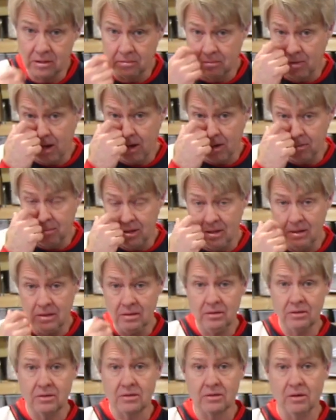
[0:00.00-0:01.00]
at the bottom
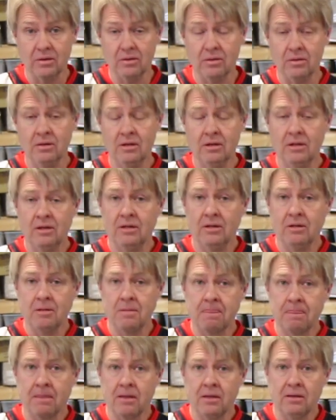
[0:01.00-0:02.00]
end. So
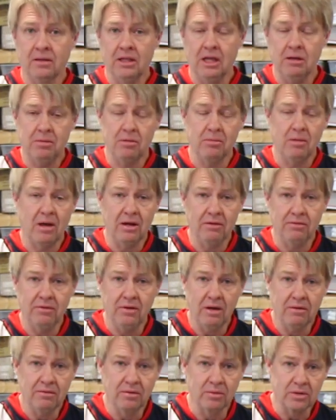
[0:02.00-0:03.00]
keep in mind, if
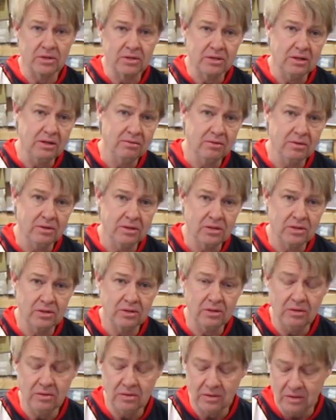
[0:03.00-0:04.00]
you have a receiver that you're
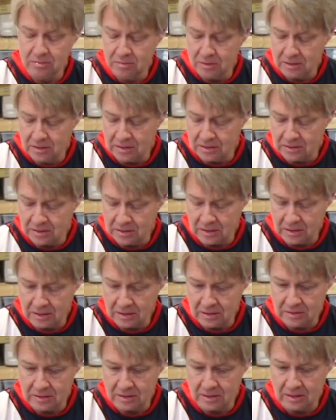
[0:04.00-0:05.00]
using with these
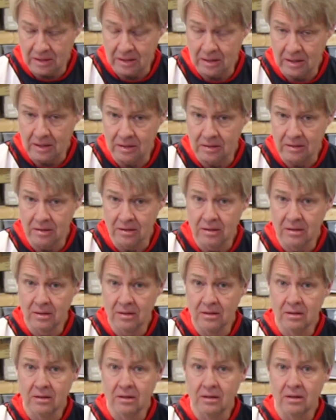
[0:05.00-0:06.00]
things, and
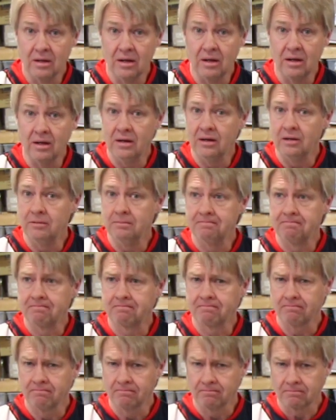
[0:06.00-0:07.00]
a
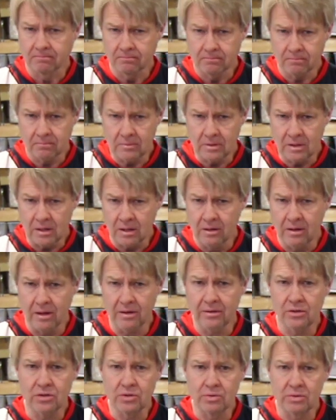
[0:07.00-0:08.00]
lot
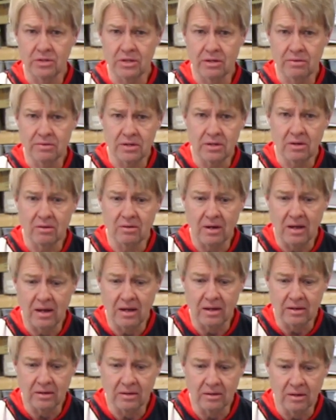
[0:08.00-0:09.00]
of those receivers don't
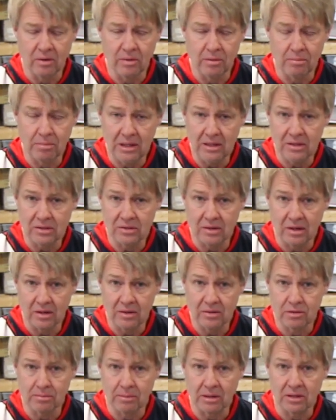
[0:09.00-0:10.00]
like low impedance
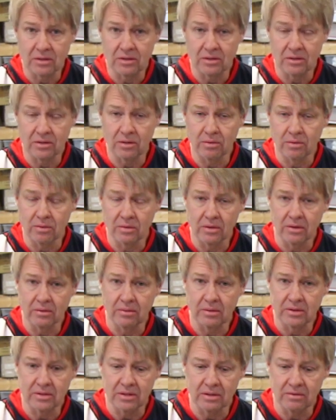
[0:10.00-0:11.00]
loads, make sure your
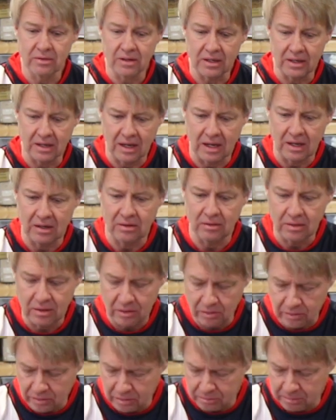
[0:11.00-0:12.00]
receiver can handle a
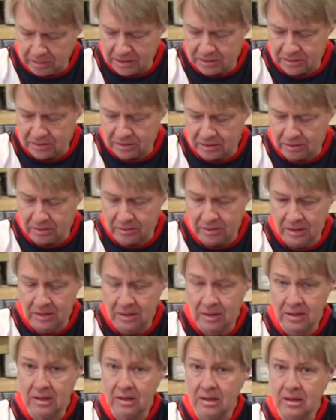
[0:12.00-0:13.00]
lower impedance load.
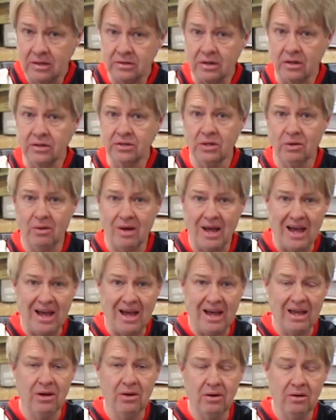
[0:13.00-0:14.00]
It's also
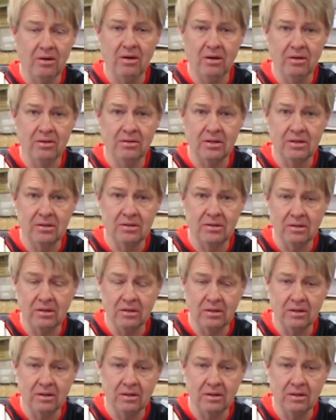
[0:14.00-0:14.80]
higher on the